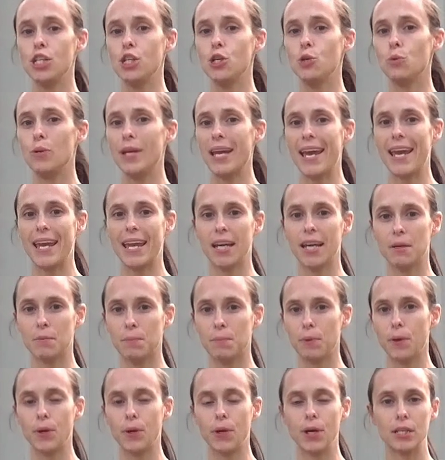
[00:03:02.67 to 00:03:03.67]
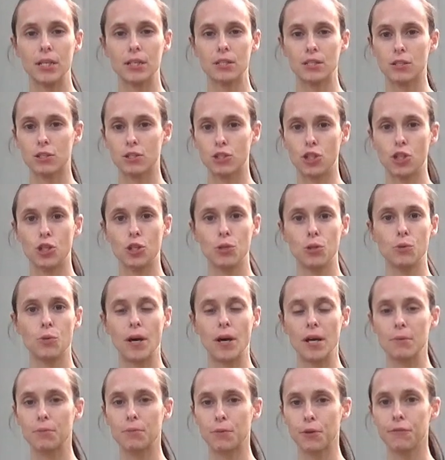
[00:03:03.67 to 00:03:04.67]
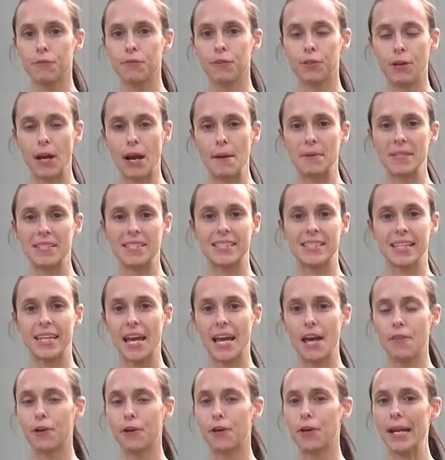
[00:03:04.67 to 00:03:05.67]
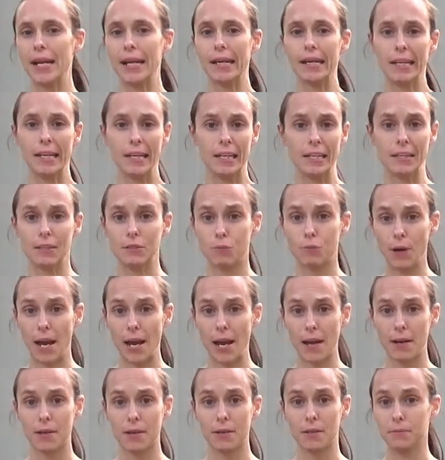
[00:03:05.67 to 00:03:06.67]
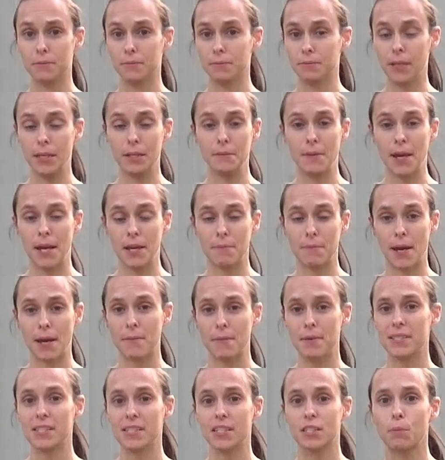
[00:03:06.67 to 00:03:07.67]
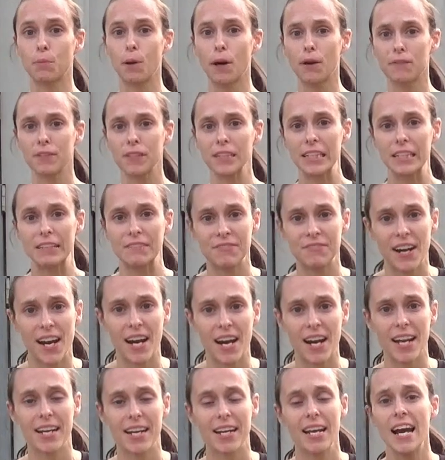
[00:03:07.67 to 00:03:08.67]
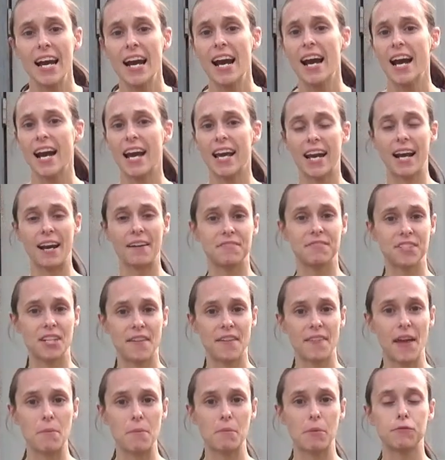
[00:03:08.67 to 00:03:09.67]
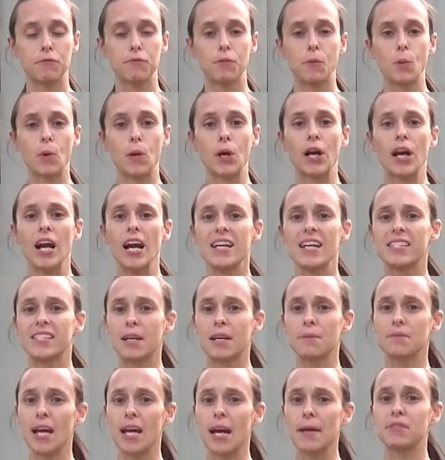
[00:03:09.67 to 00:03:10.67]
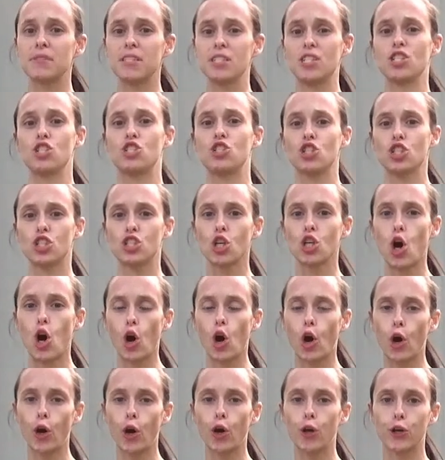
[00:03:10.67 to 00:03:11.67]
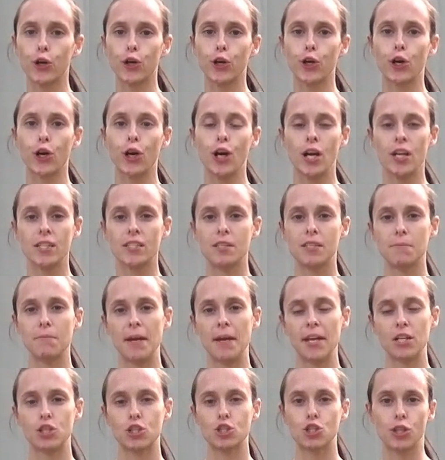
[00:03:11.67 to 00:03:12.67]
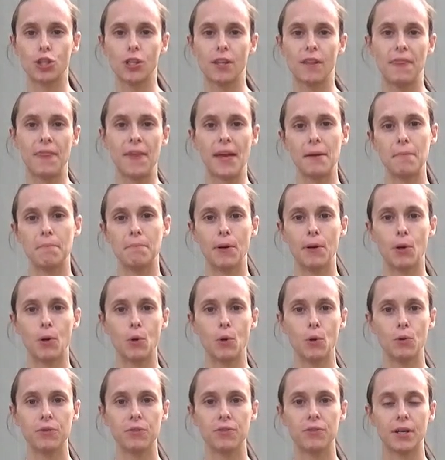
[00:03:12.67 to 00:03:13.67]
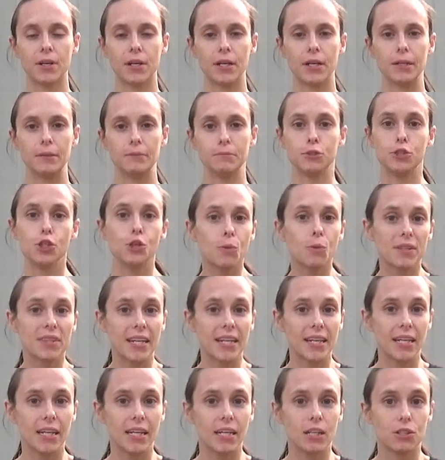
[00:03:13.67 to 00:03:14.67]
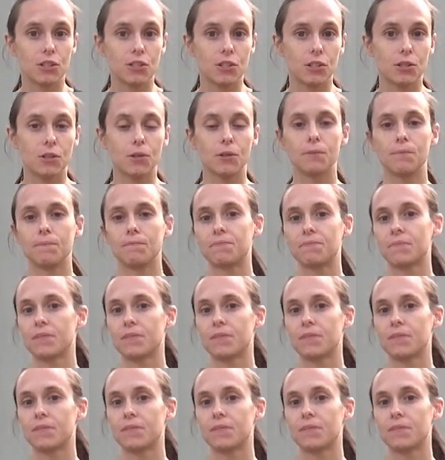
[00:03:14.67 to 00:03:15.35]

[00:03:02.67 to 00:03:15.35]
you can put 2 unproven rabbits together and and make babies. It's perfectly fine, and I've done that before. Sometimes it is just harder to make sure that they both do what they need to do